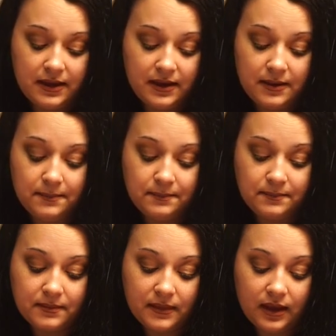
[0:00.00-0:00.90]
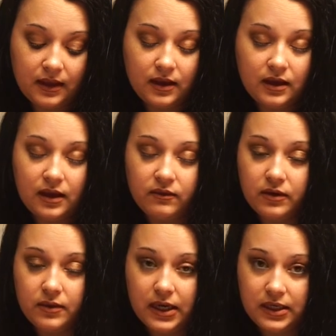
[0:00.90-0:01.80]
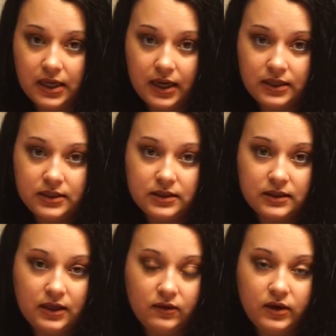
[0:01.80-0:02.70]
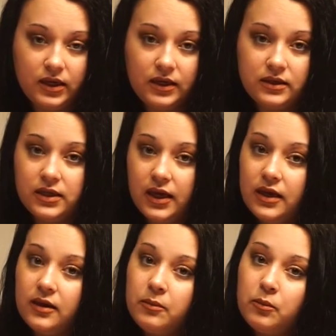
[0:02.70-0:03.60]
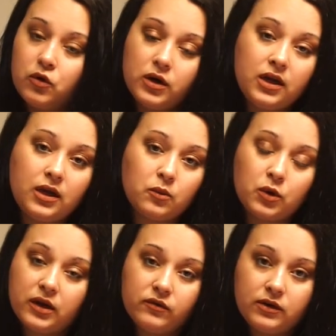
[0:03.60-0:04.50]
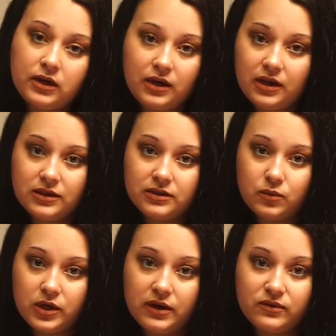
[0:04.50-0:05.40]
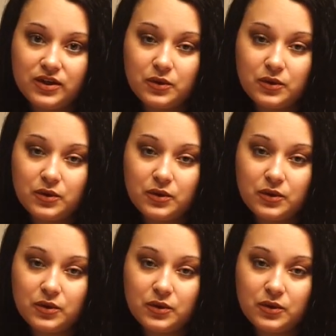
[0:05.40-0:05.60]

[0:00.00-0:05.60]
And have a great night, evening, day, morning, whatever it is, wherever